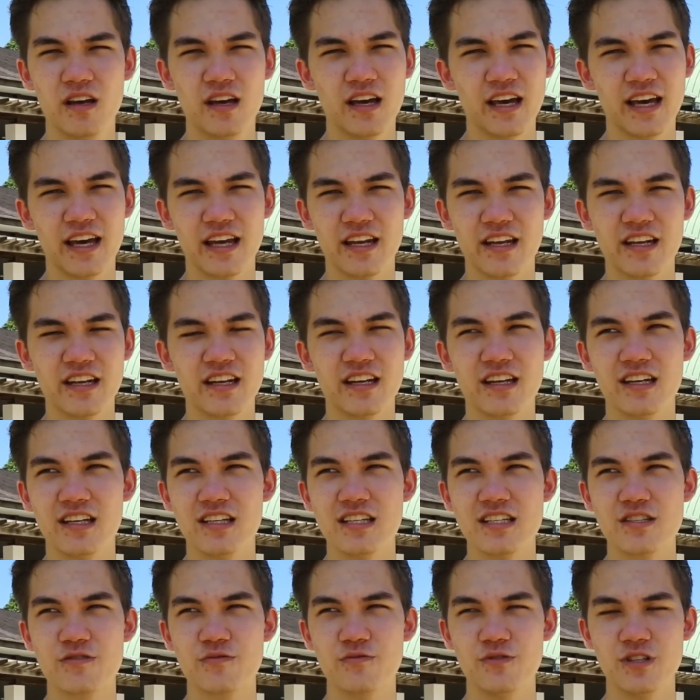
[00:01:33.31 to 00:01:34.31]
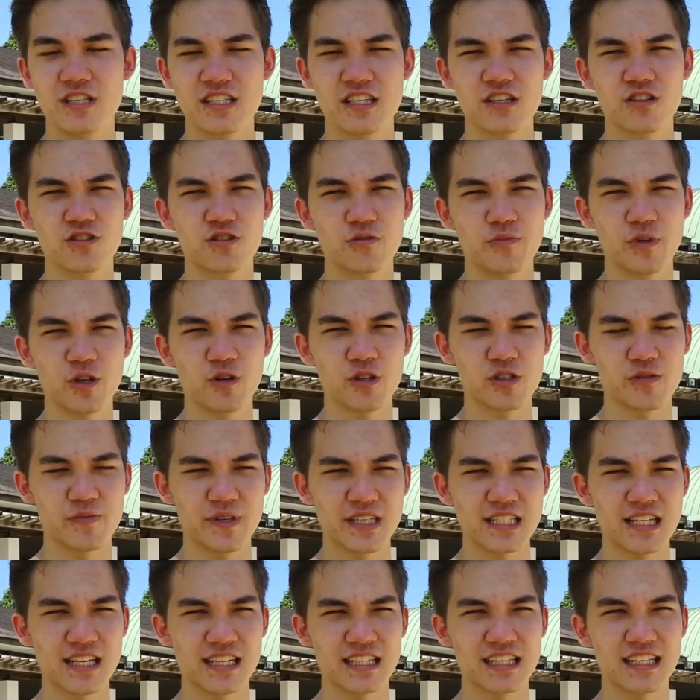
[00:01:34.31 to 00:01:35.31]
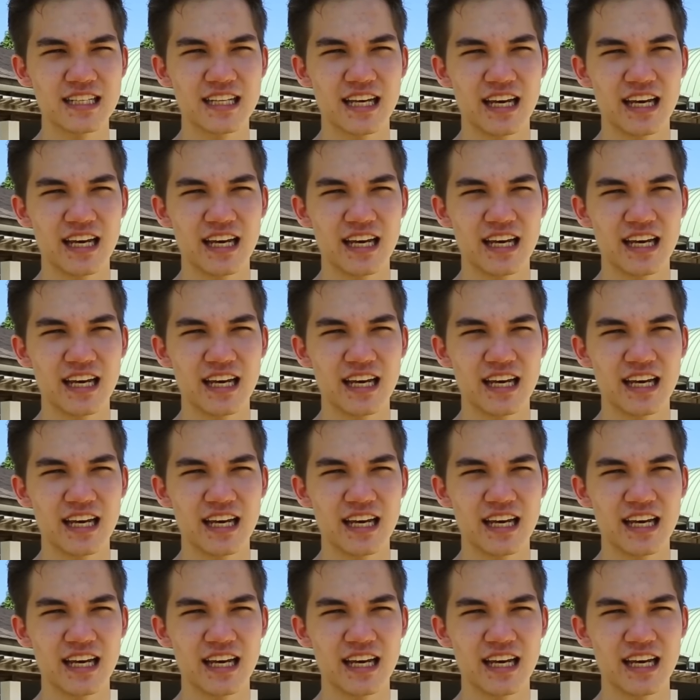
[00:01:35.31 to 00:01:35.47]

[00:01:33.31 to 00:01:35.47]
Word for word: And his reason to me was basically